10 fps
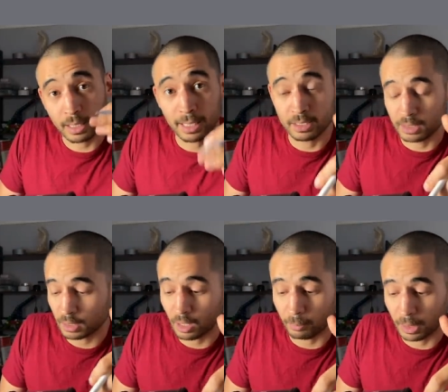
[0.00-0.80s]
edges
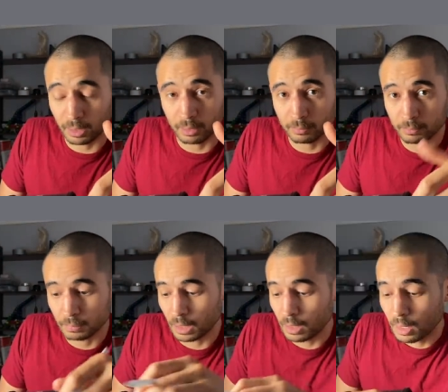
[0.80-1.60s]
coming in.
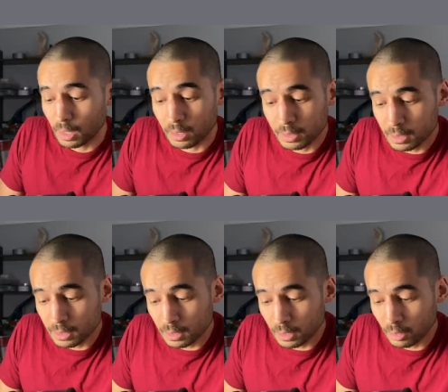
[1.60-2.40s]
And this
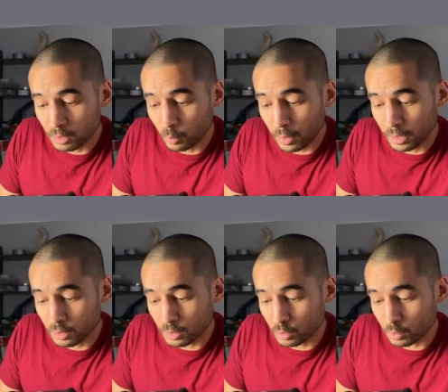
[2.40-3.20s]
isn't the only way
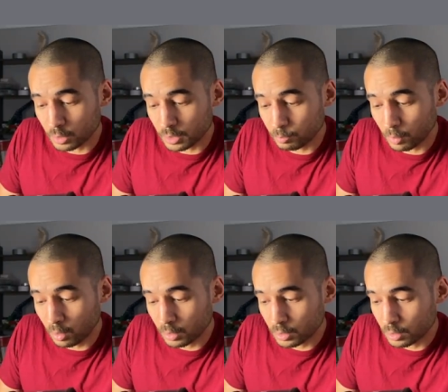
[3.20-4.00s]
to draw this
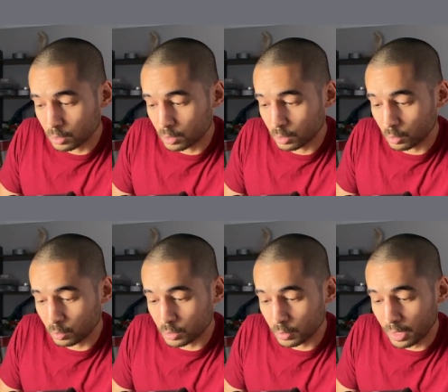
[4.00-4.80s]
box. You could
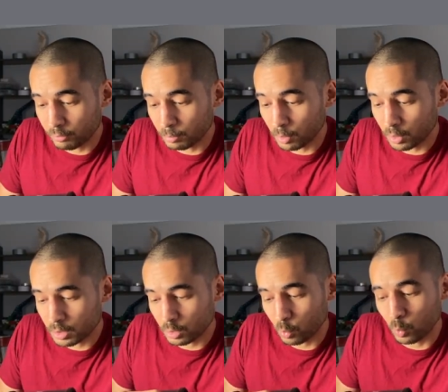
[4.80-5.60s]
also have a
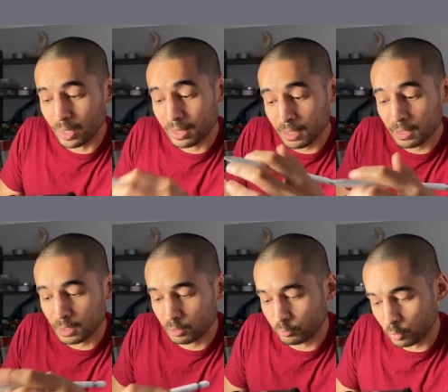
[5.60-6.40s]
box within
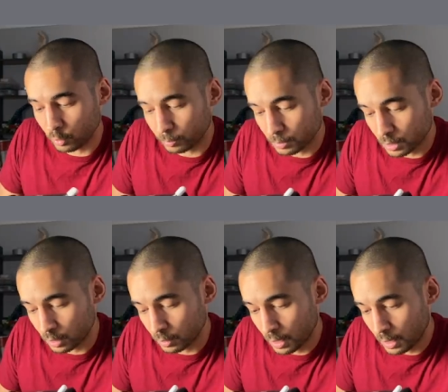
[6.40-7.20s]
this form.
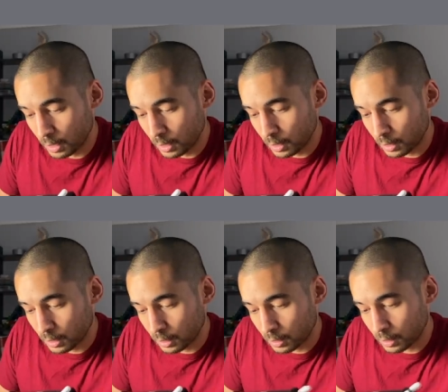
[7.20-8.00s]
So
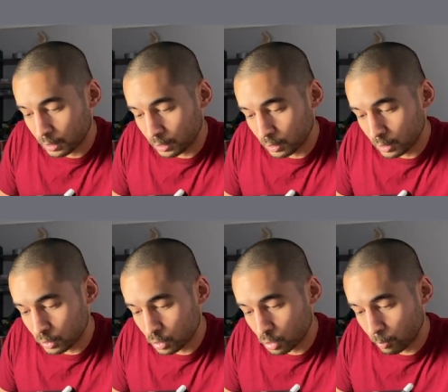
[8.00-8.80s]
you
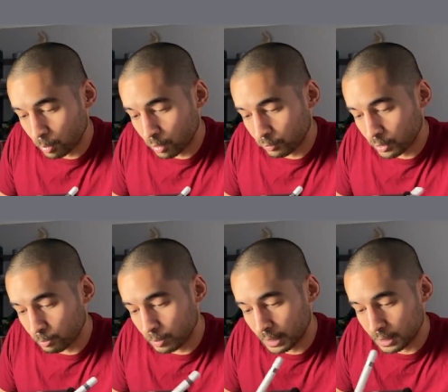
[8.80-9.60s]
could chop off the
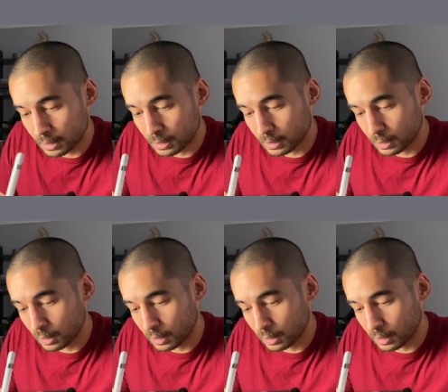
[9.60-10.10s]
bits